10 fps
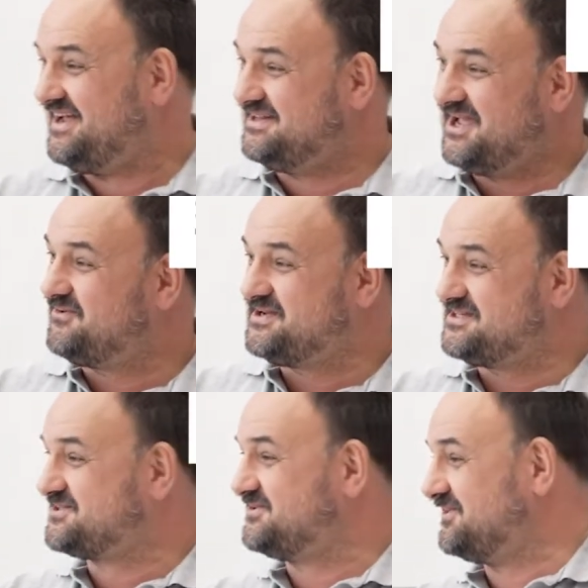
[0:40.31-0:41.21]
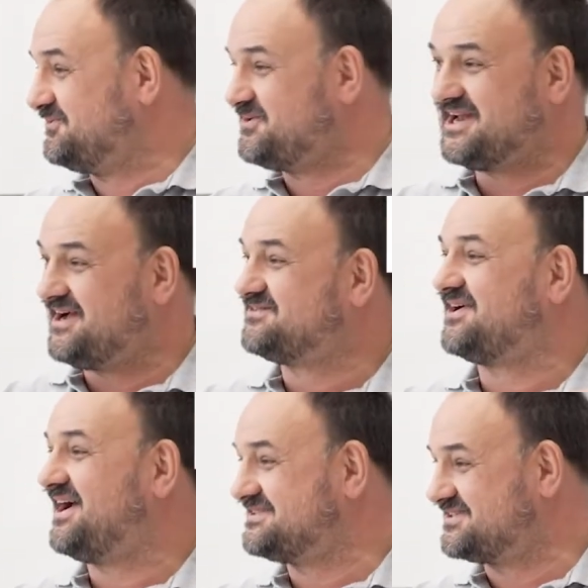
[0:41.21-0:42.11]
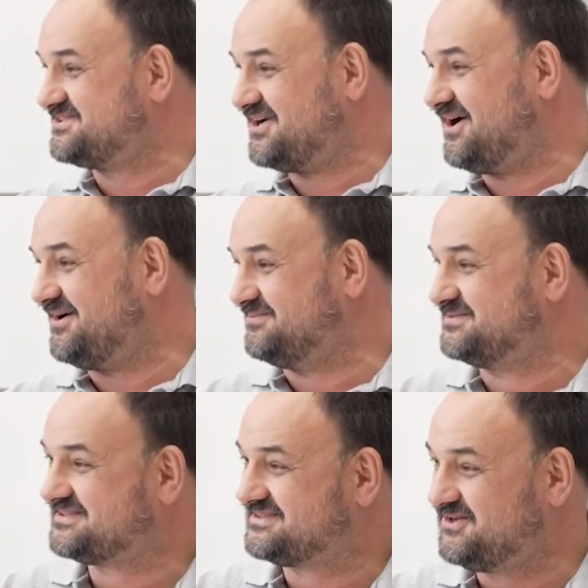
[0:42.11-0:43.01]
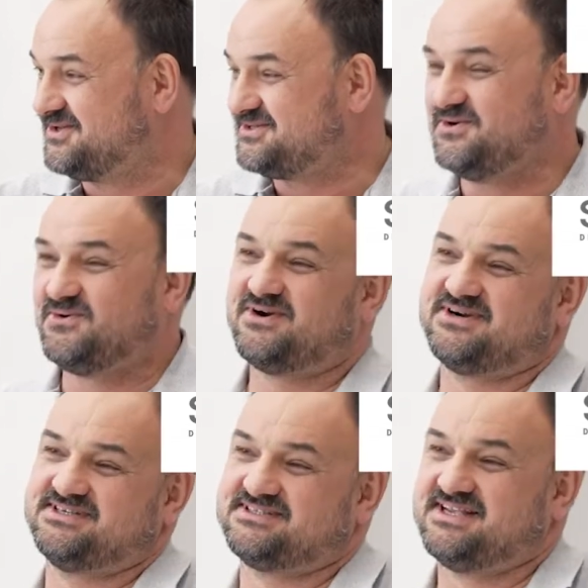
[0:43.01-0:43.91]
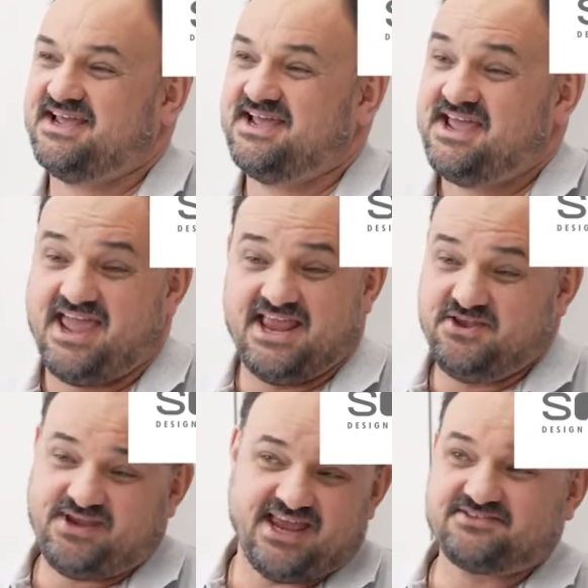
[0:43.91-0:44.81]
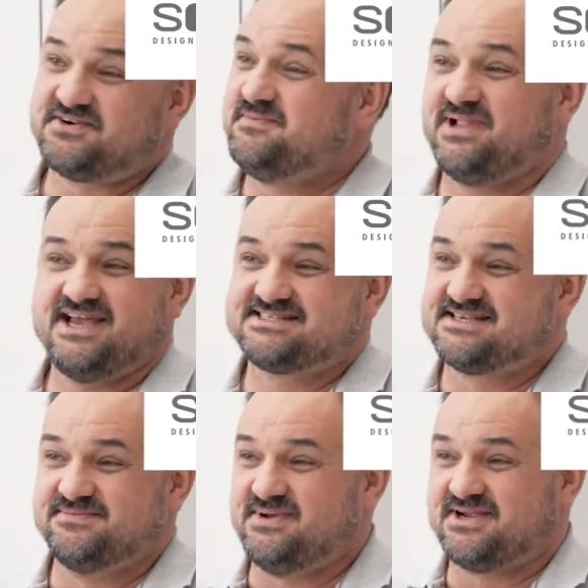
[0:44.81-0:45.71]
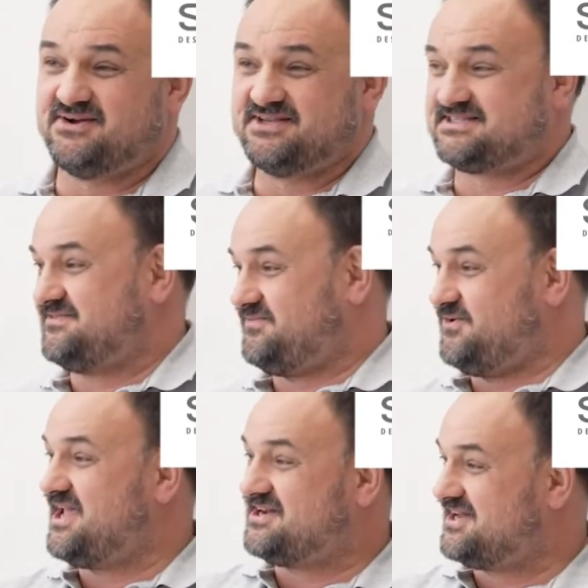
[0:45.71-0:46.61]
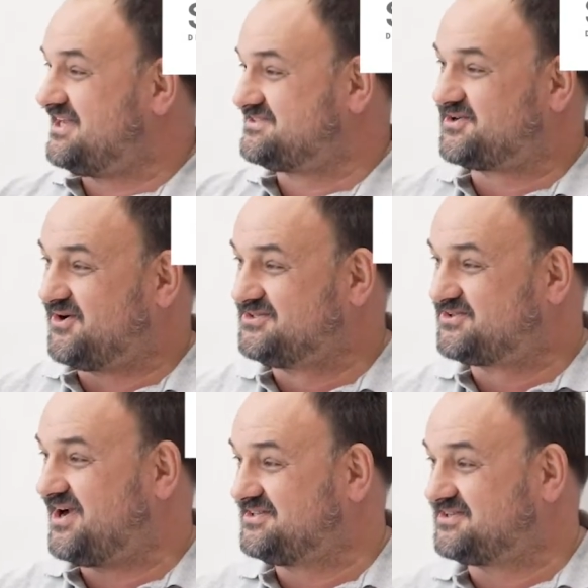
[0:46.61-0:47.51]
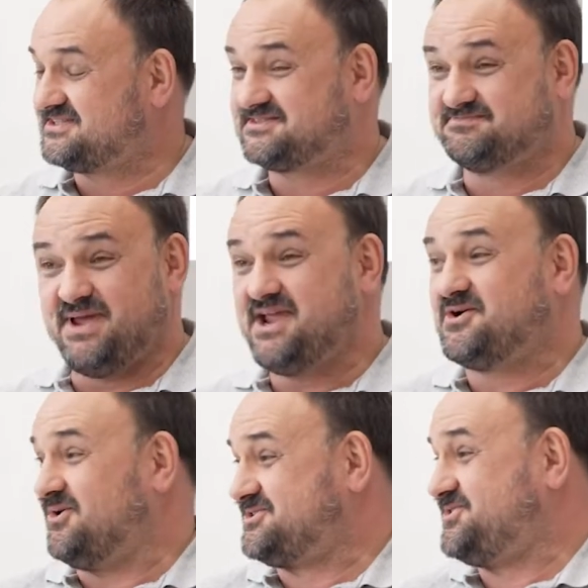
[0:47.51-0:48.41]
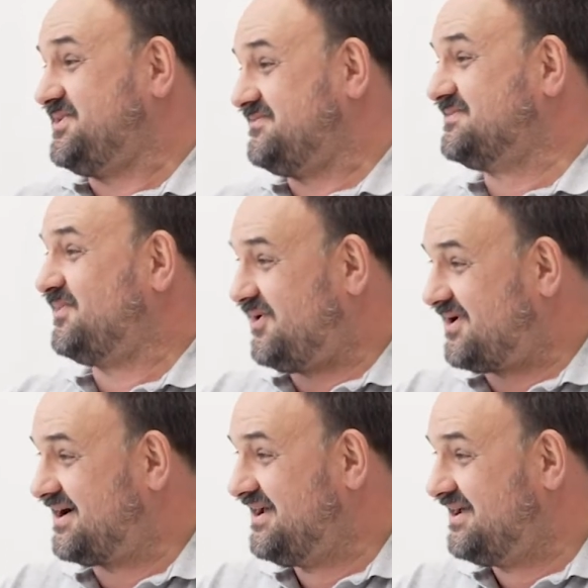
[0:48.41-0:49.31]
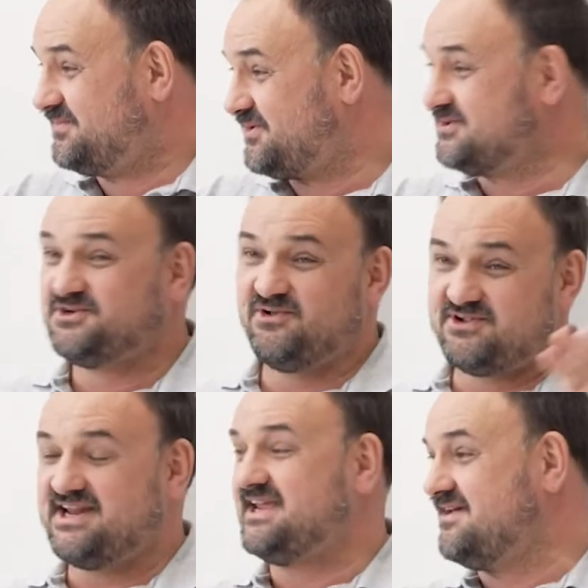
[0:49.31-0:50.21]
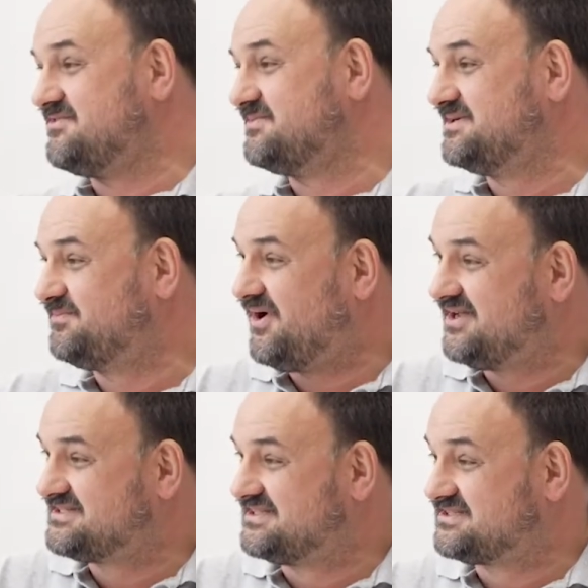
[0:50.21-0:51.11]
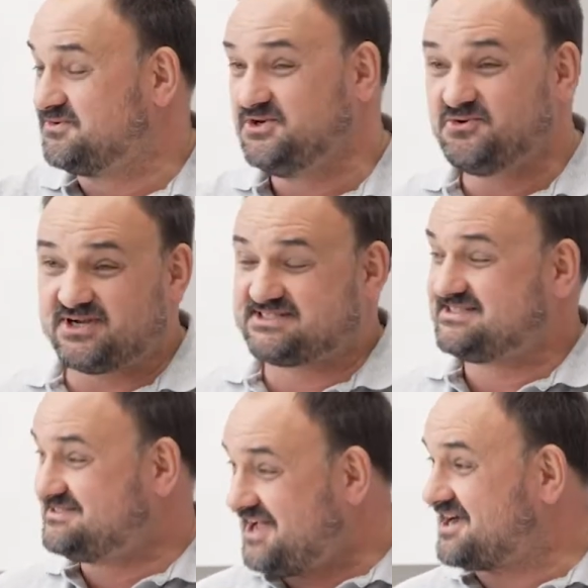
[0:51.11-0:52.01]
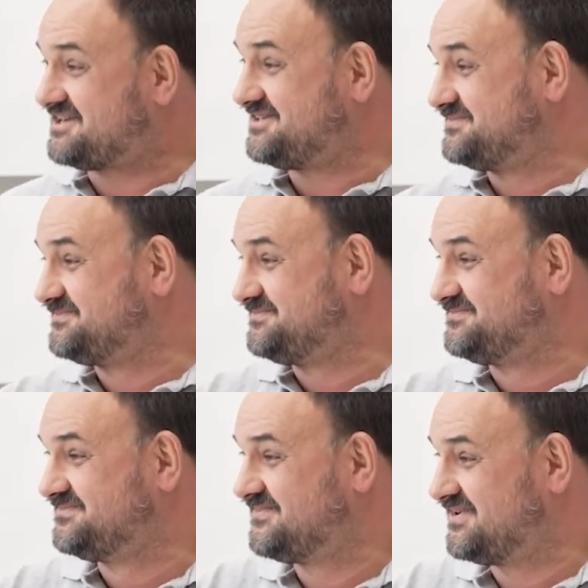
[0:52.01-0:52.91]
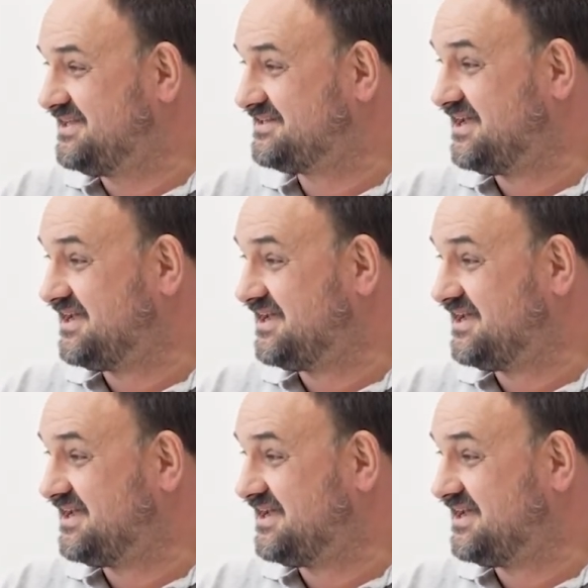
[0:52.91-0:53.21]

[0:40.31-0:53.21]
Now he's looking after other jobs, not yours. And you can't replace him because if you get another contractor, it may cost you even more because you already gave him a deposit. So you are stuck, right?